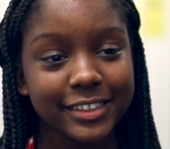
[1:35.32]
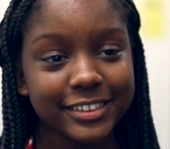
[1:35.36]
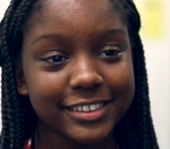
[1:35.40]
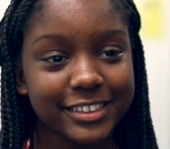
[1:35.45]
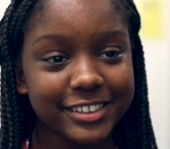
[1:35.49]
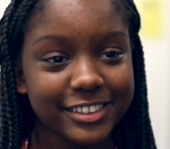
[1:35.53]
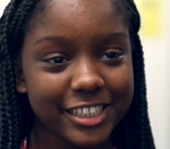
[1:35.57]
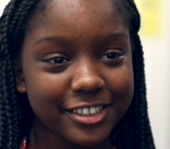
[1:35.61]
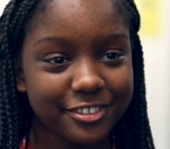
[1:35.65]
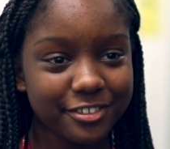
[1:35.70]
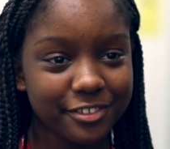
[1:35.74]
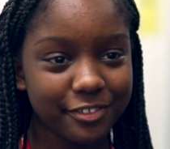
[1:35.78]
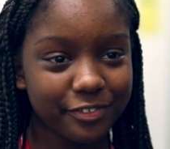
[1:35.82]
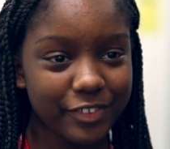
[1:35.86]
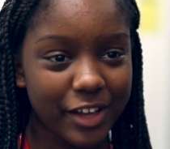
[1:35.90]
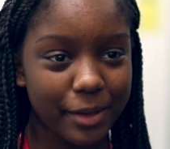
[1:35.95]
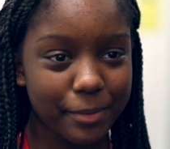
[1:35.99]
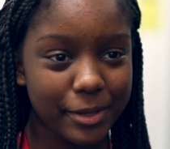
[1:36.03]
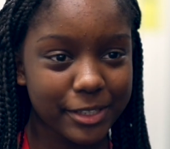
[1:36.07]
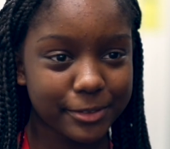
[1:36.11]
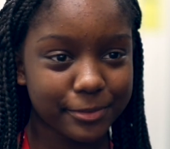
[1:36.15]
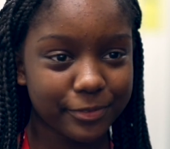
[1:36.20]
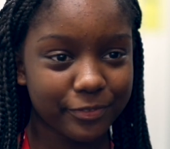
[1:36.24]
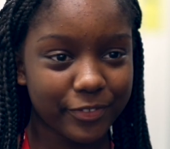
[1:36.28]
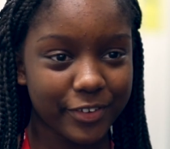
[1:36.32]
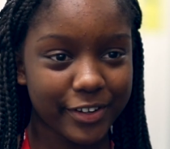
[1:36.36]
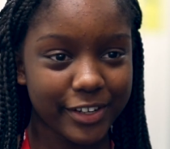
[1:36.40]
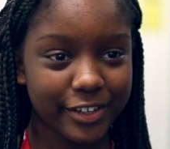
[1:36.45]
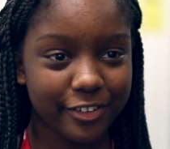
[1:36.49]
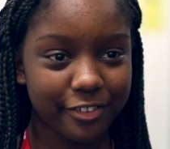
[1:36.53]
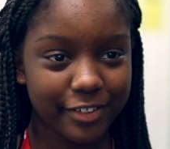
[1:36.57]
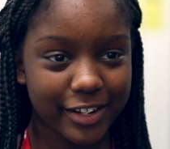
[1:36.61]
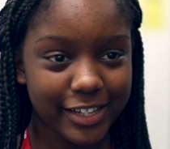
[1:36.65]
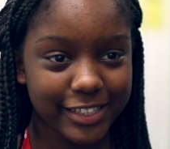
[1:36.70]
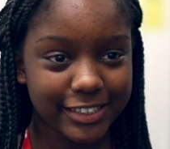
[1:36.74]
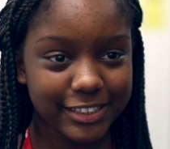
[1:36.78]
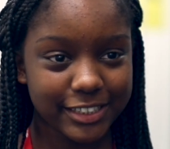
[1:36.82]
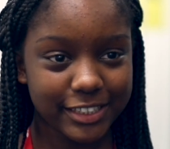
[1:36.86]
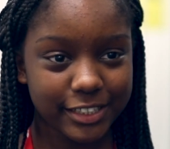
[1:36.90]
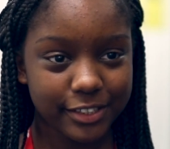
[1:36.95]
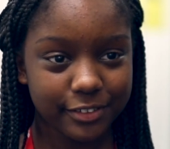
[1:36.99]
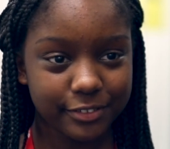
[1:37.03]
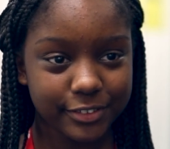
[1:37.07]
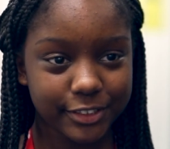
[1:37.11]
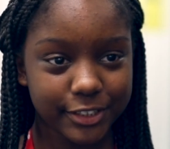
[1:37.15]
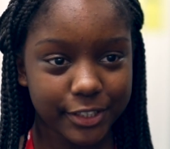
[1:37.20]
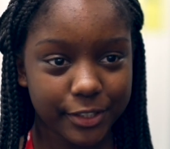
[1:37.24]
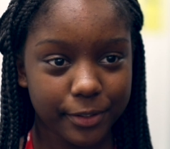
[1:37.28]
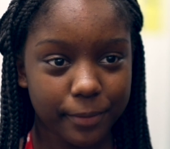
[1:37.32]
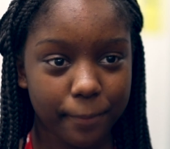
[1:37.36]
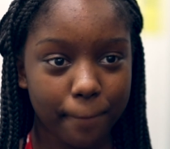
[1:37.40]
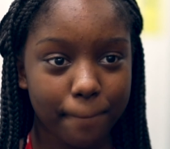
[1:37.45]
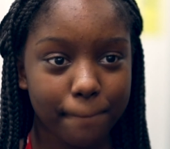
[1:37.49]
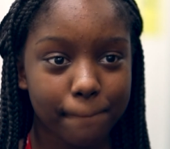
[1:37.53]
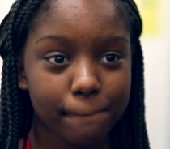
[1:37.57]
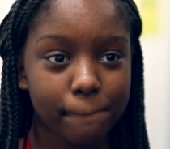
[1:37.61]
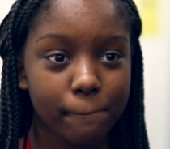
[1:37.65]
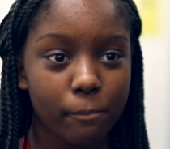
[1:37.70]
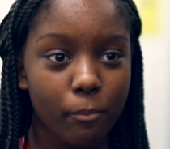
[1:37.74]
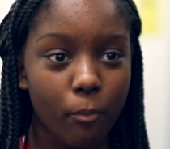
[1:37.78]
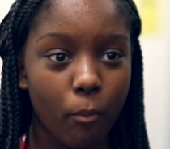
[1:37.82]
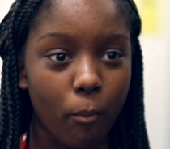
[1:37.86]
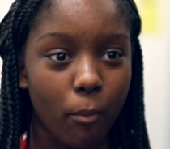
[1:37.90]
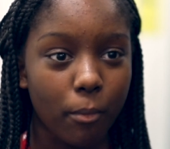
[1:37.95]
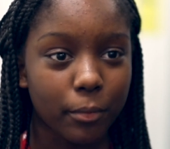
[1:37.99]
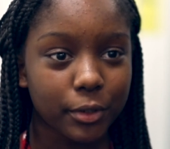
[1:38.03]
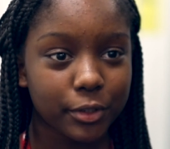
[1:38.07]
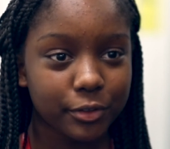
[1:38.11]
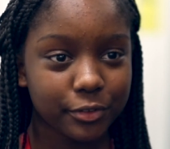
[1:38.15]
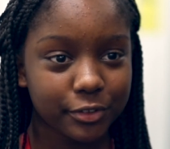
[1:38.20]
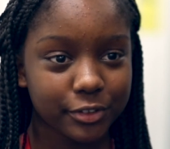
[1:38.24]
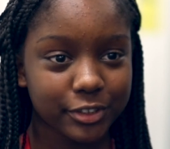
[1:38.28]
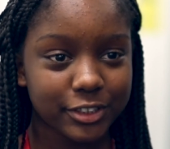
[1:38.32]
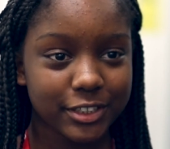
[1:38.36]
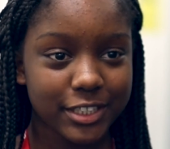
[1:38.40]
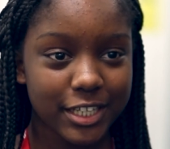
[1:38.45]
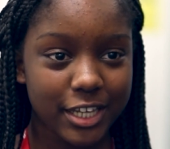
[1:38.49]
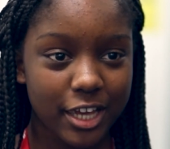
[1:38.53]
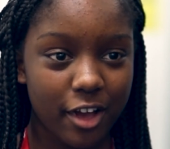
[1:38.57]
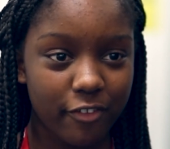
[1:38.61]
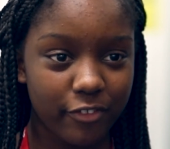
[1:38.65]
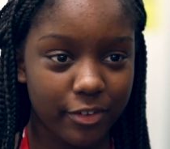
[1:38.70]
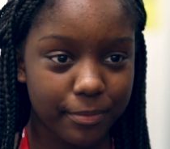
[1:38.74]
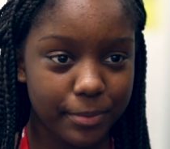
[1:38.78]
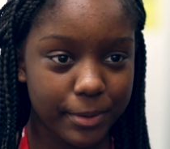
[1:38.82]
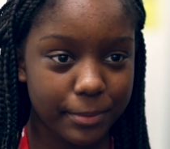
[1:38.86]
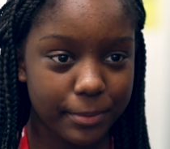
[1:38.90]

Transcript: The general vibe has been very creative, so you also hear other